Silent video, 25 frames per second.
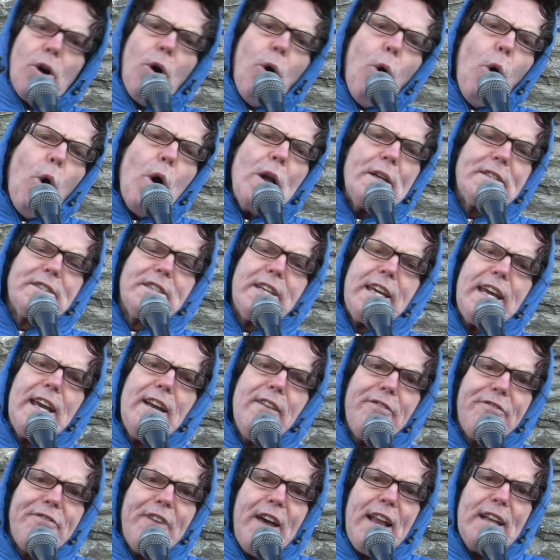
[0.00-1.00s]
the whole
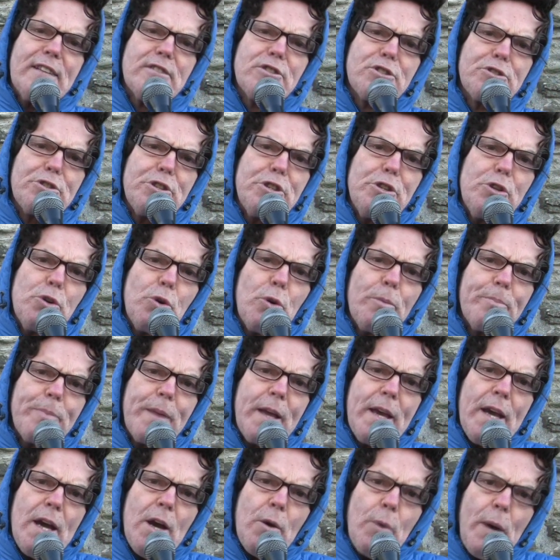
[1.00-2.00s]
deal fell through
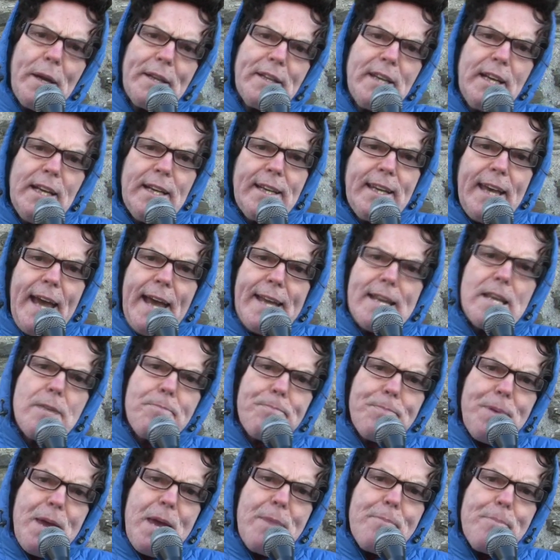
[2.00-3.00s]
when
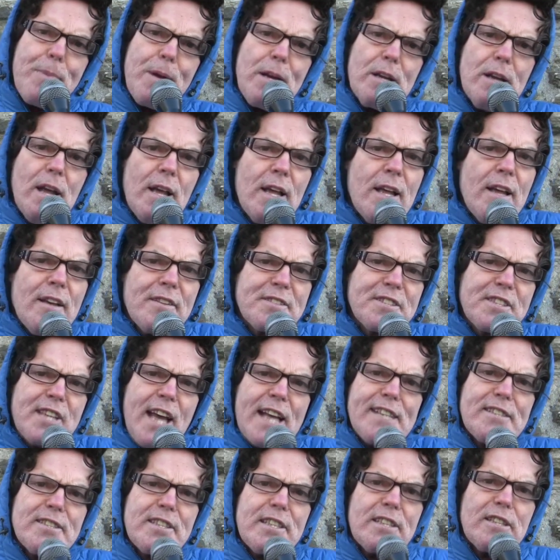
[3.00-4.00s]
Kilkenny people,
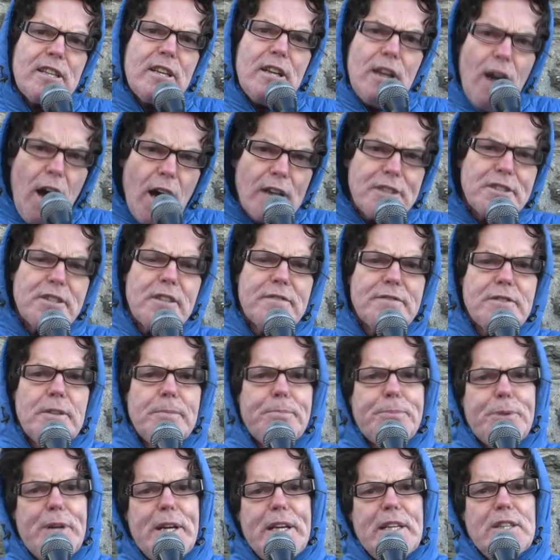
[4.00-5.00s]
sensing the loss of
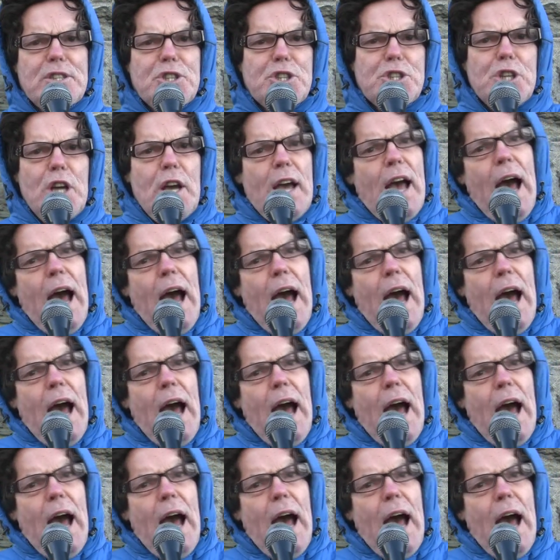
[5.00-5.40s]
the bridge